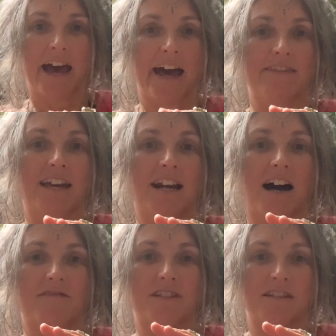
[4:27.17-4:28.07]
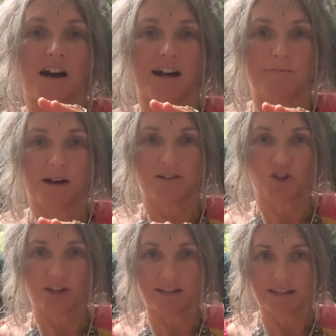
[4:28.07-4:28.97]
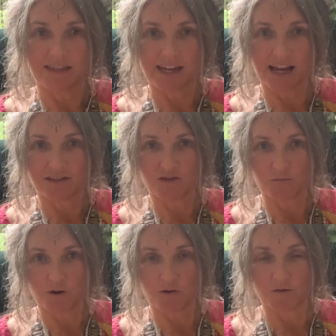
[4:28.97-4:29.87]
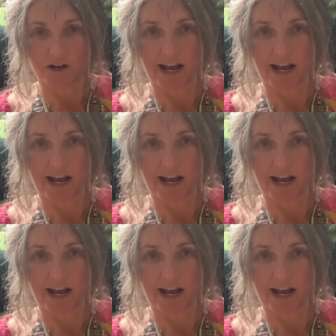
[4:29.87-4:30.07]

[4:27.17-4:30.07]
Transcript: And then after 9 months, she's in the underworld